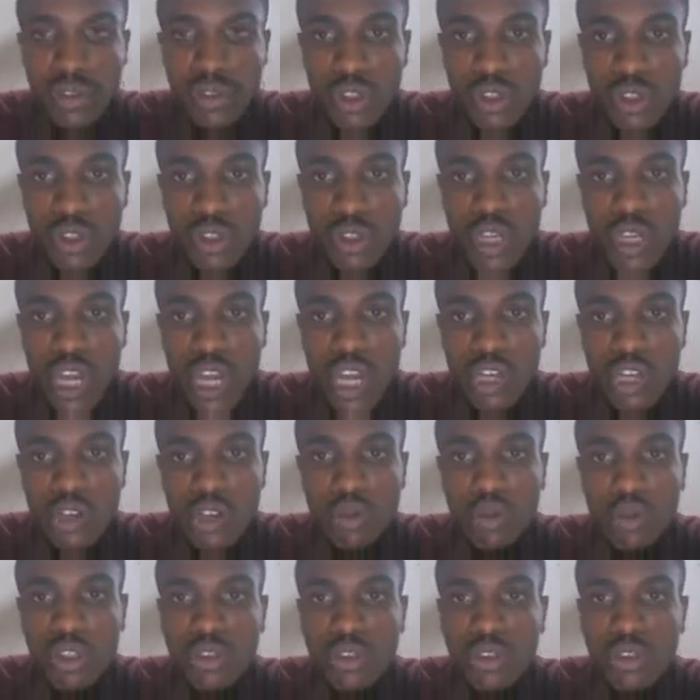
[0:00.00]
I
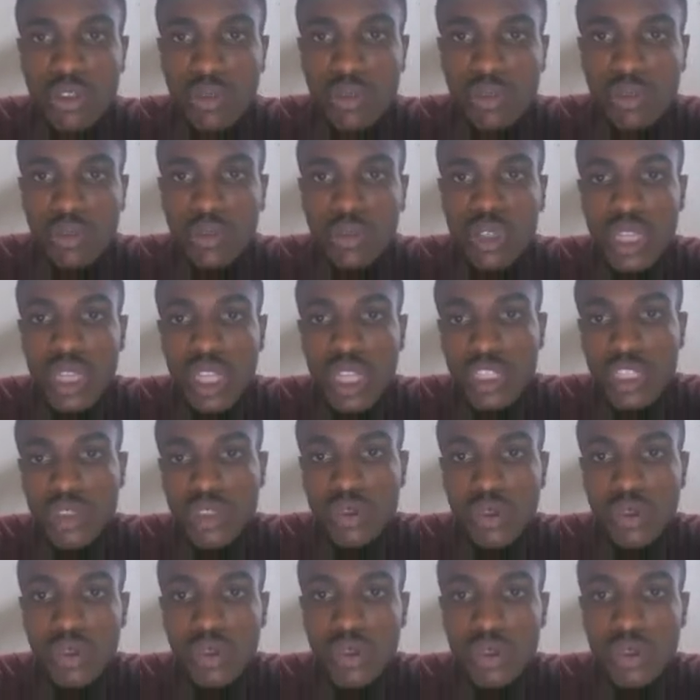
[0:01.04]
recommend you also put links to
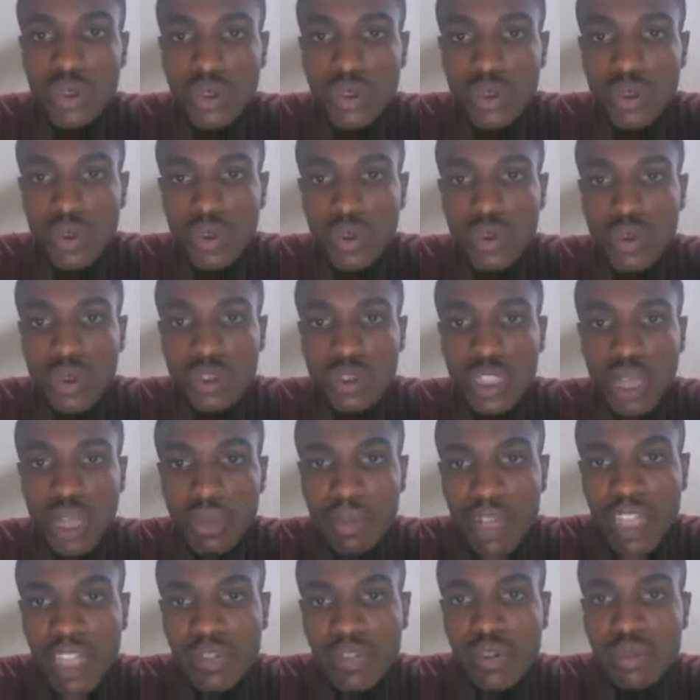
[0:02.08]
your stores on other
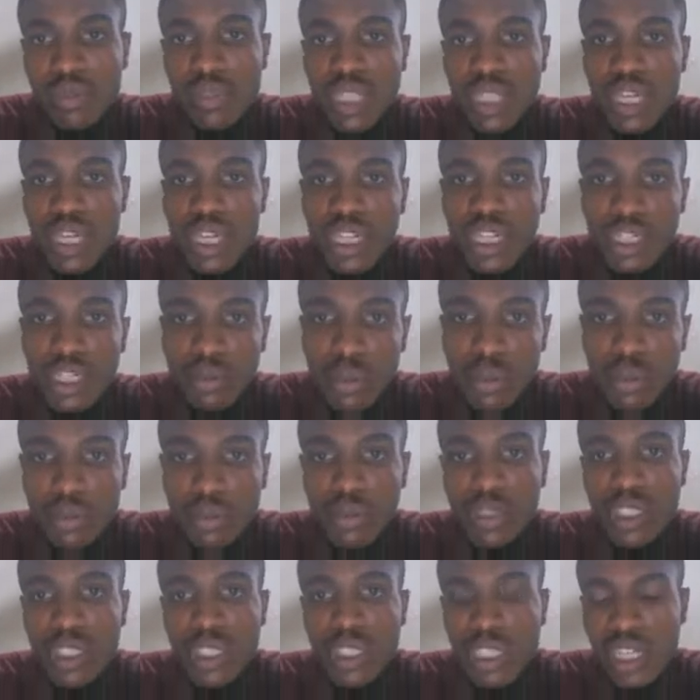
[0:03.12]
platforms like Redbubble
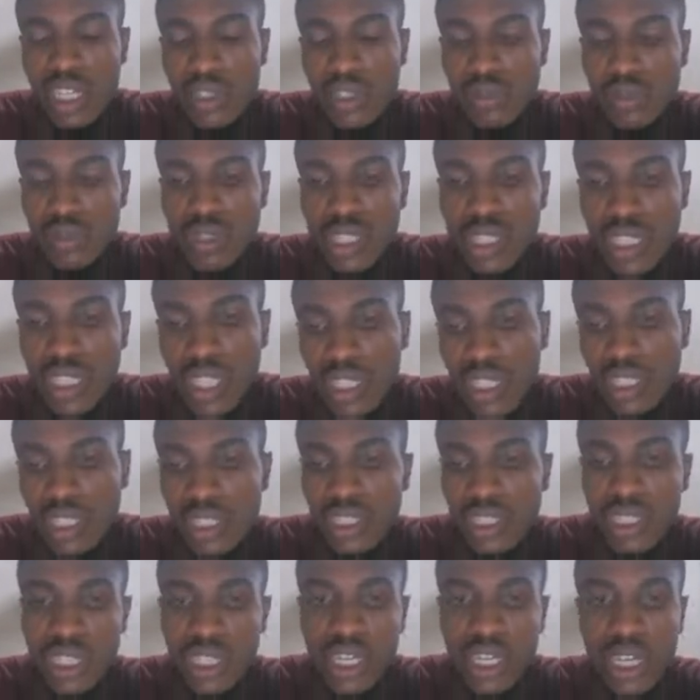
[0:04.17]
and Zazzle and
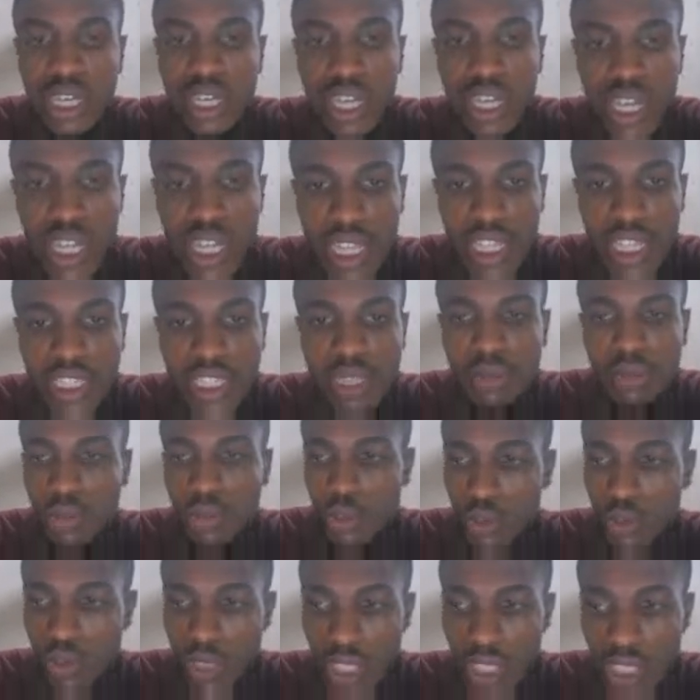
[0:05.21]
Etsy, and let them know you're
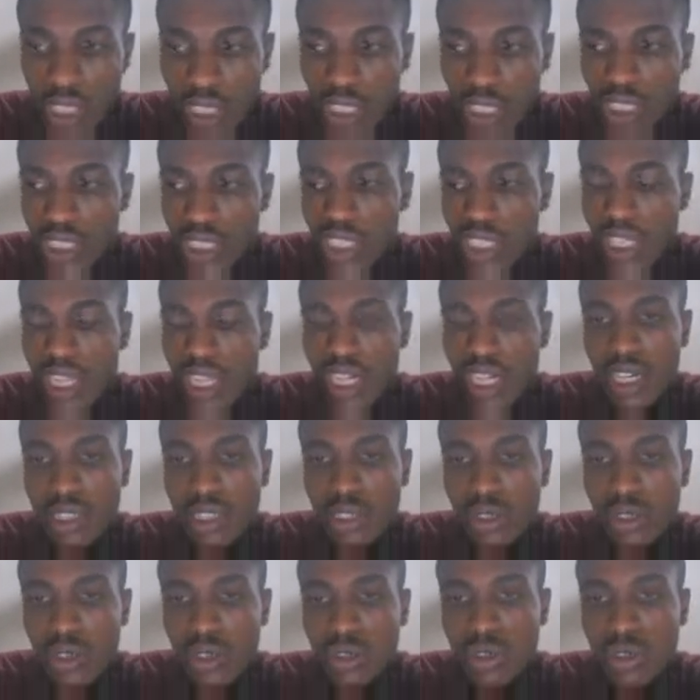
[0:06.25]
a legit seller and you're
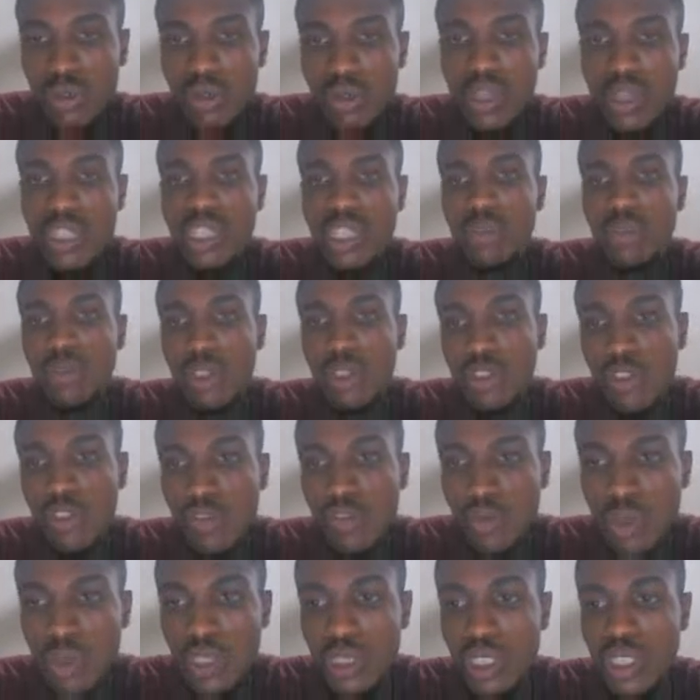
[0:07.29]
going to bring them a lot of
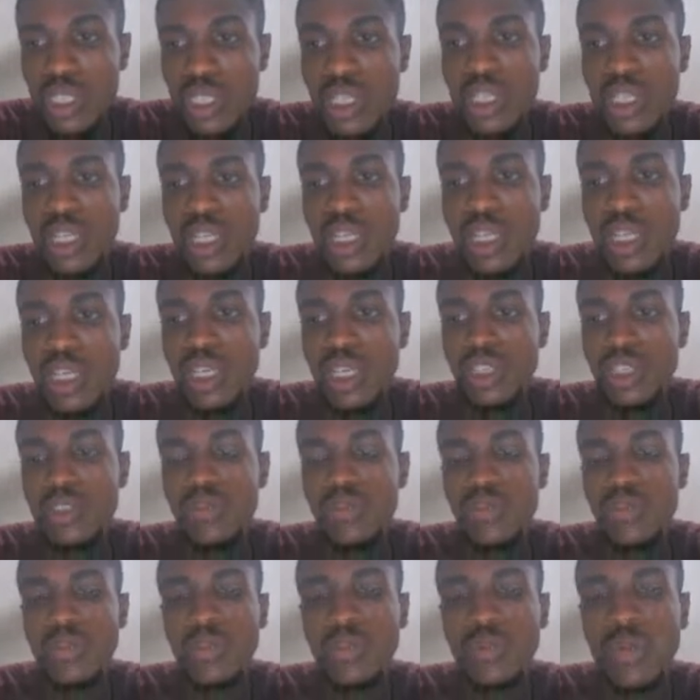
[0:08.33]
money. And you've
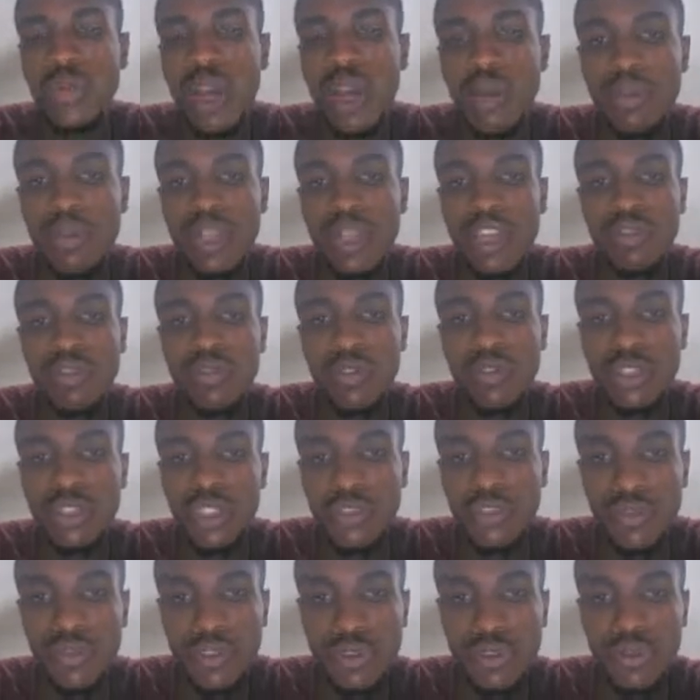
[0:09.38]
got to apply for
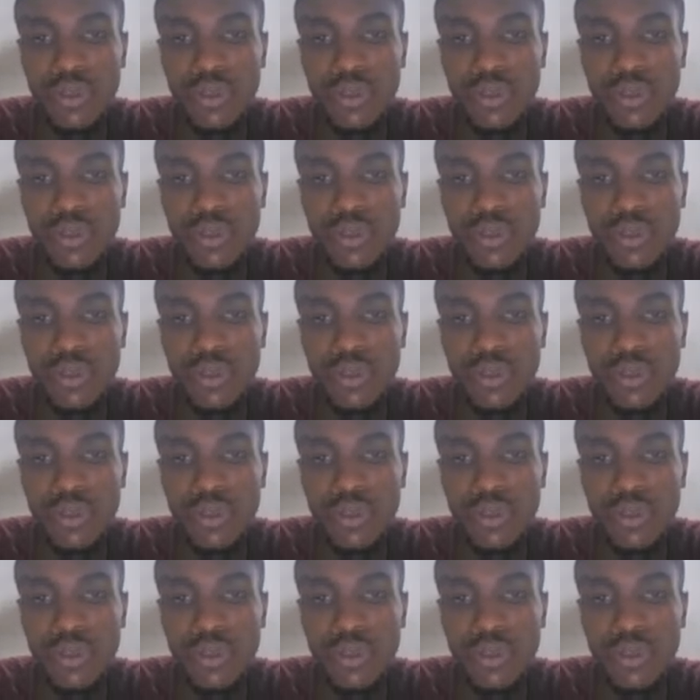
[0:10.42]
review.